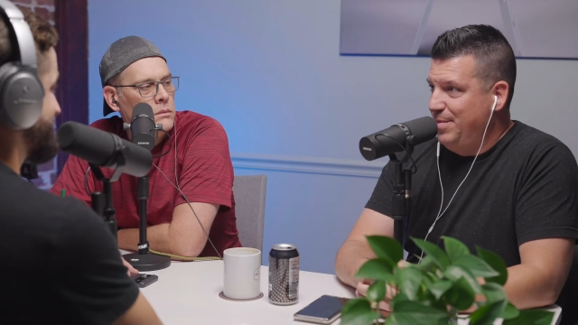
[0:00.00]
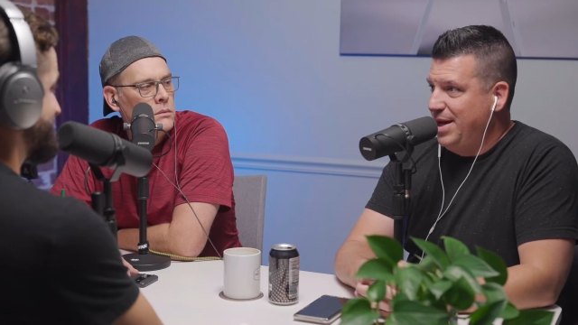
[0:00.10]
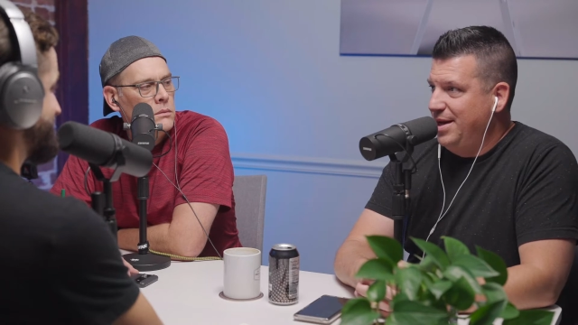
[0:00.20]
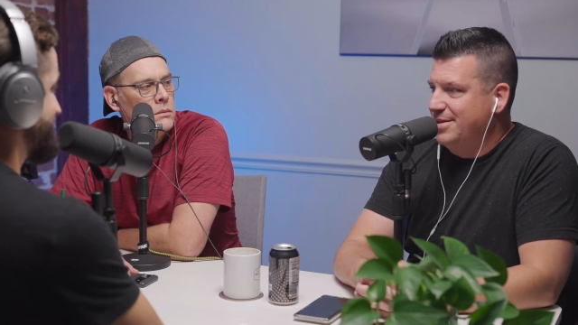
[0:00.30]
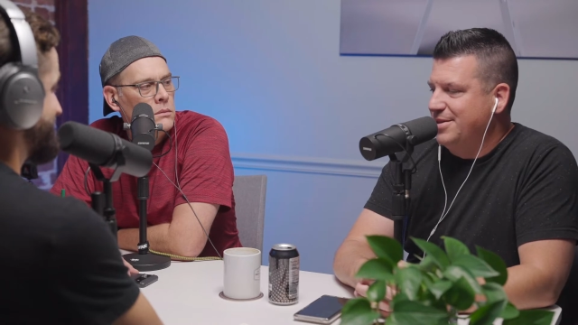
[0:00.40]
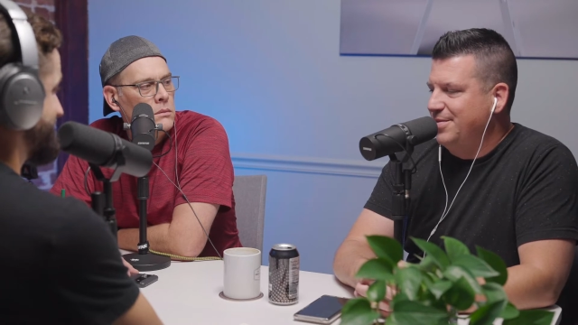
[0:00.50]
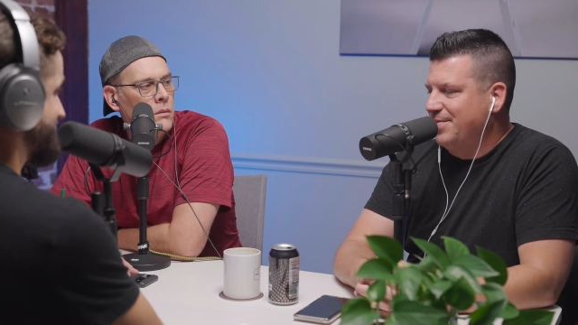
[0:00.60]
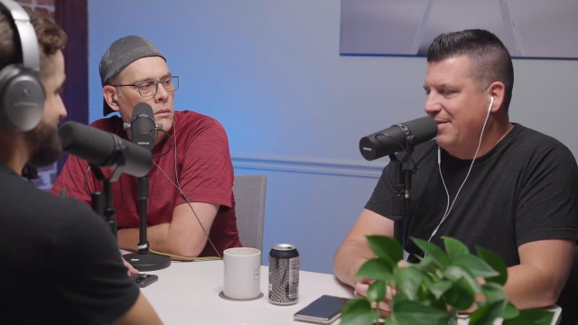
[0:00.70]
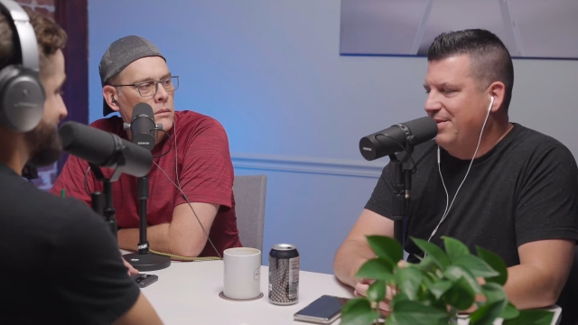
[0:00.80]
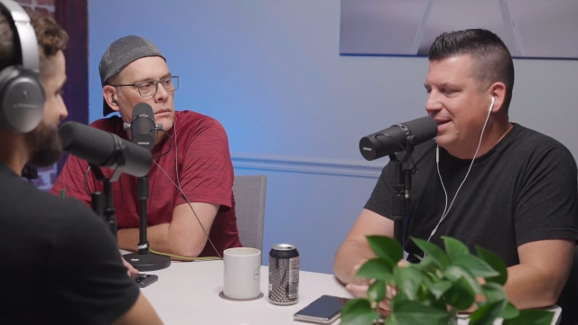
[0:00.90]
Speaker 1: be. And so
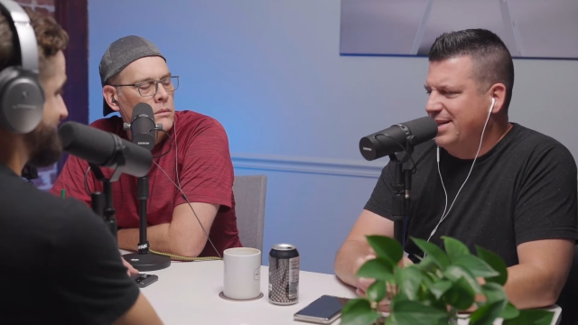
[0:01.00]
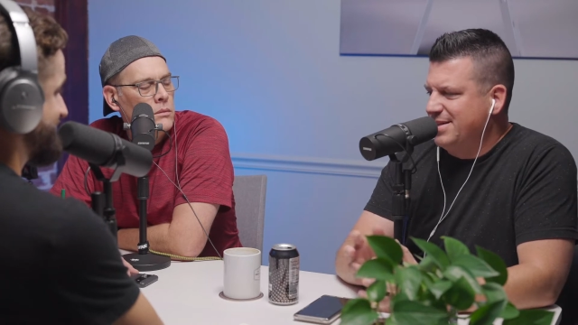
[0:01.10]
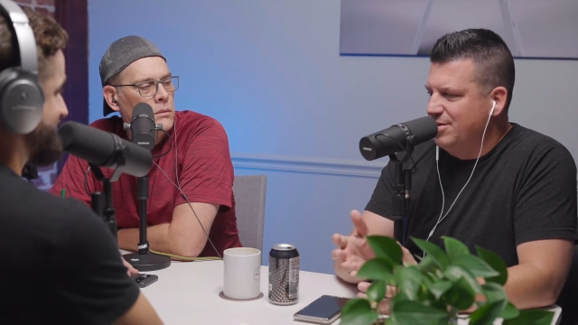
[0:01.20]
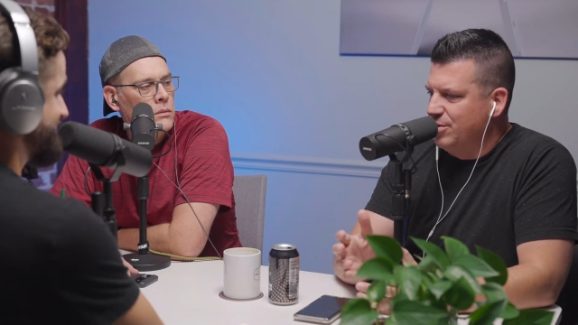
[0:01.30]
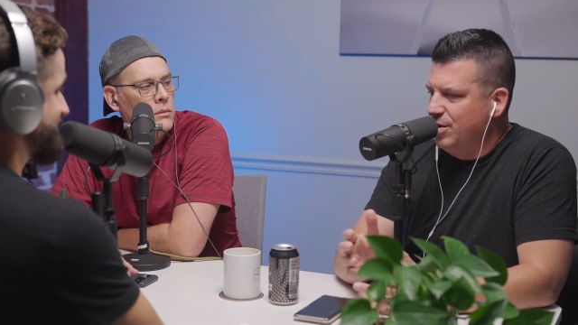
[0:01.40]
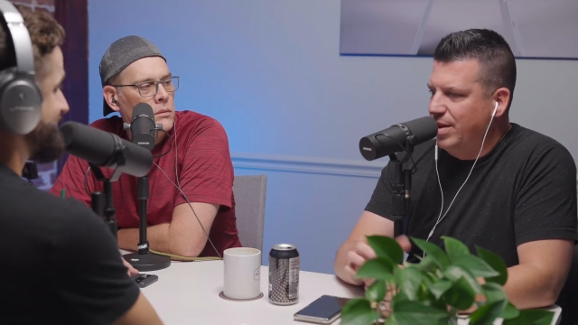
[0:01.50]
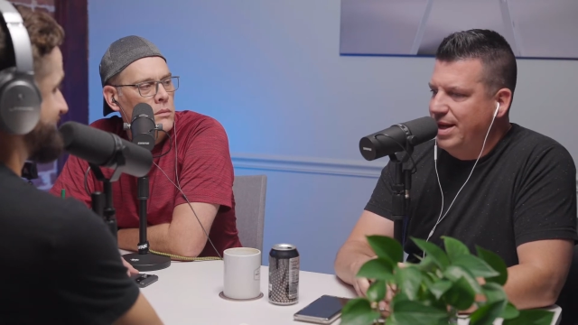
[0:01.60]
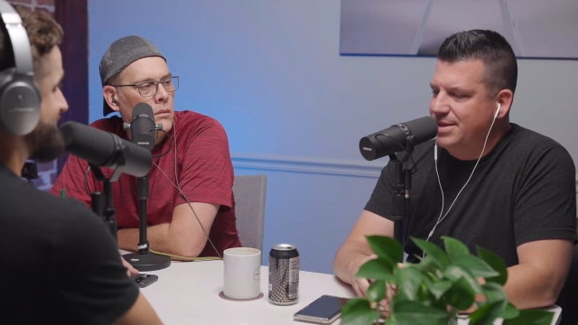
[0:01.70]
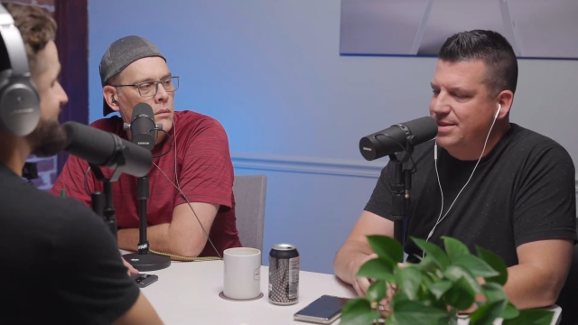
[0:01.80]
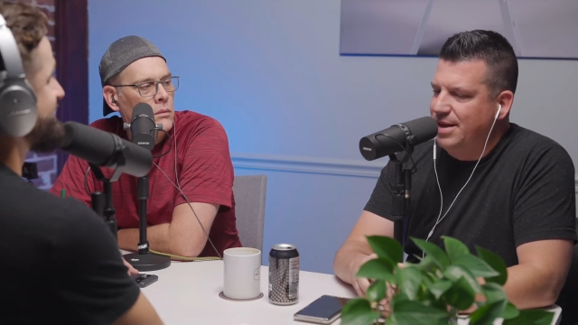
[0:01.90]
I feel like it's
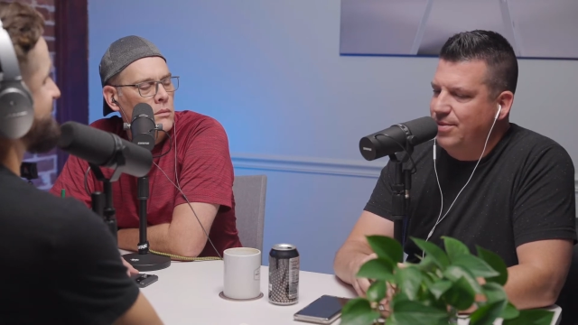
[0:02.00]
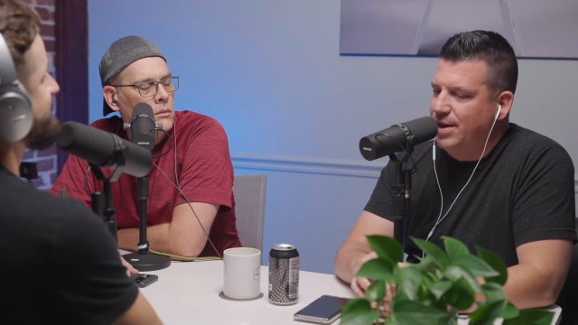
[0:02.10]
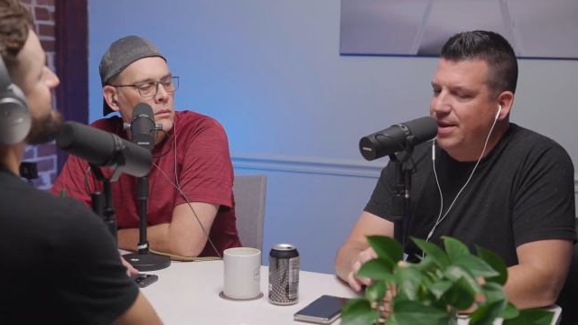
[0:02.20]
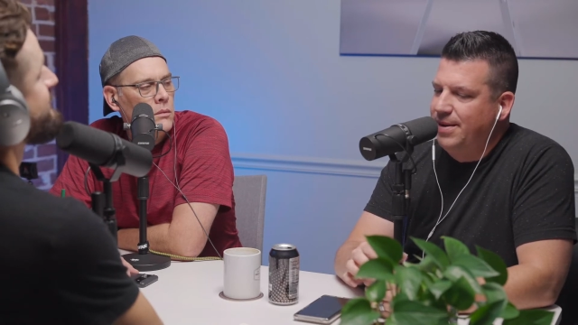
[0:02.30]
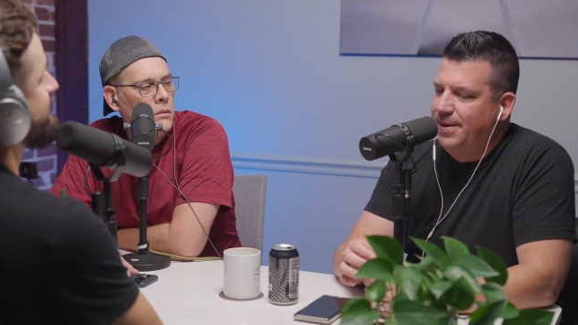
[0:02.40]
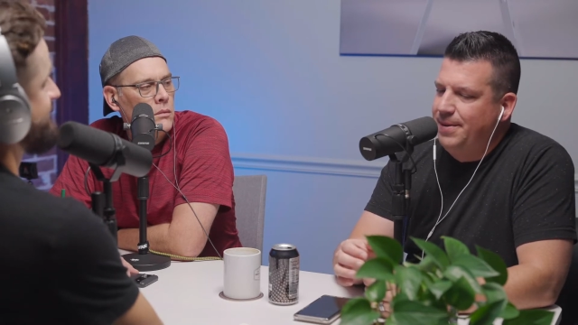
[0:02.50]
underutilized in that way.